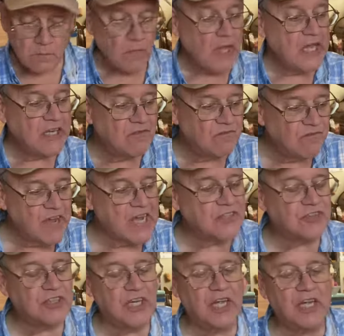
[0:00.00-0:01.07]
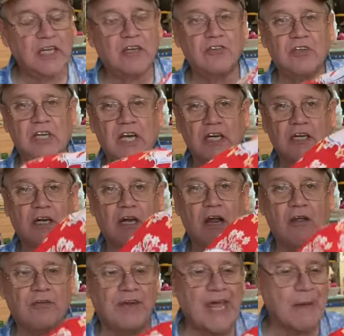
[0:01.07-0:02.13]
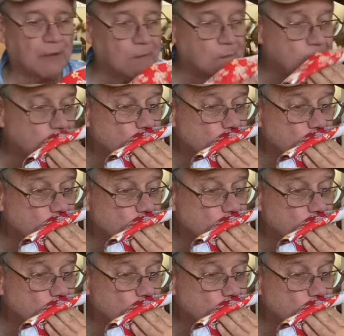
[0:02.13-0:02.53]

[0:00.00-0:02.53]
Eating fancy day because I got a cloth napkin.